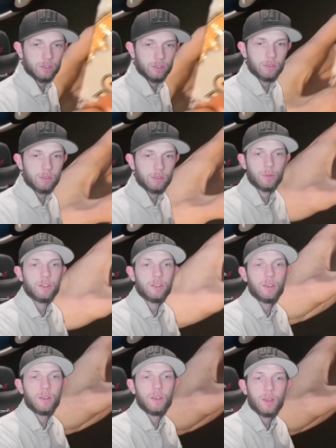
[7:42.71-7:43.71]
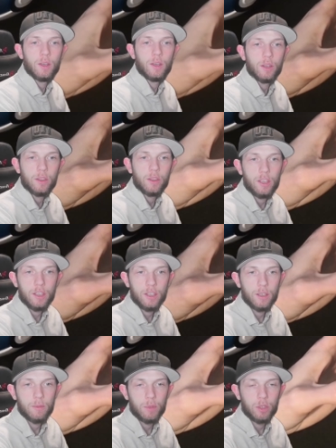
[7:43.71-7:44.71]
from the
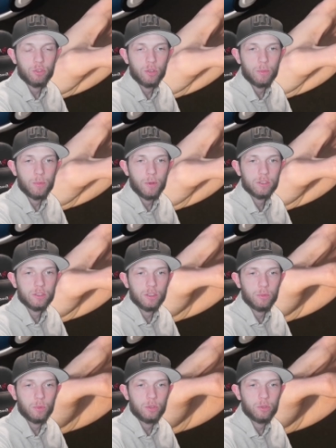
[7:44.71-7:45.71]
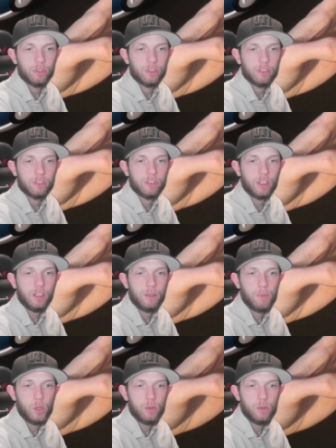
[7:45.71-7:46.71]
mystery box, which was a Sun and
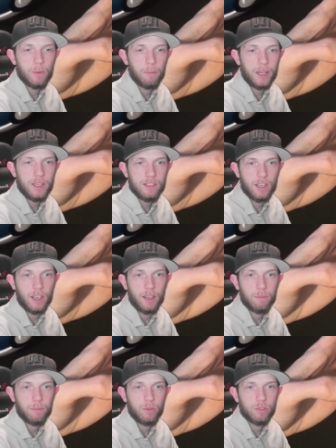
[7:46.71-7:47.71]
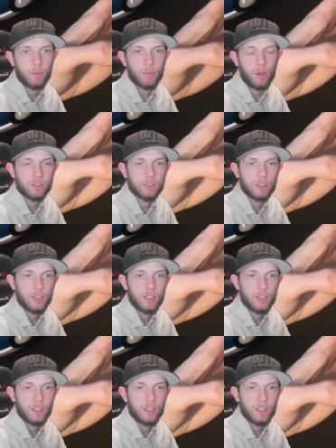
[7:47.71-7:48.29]
Moon base set booster box.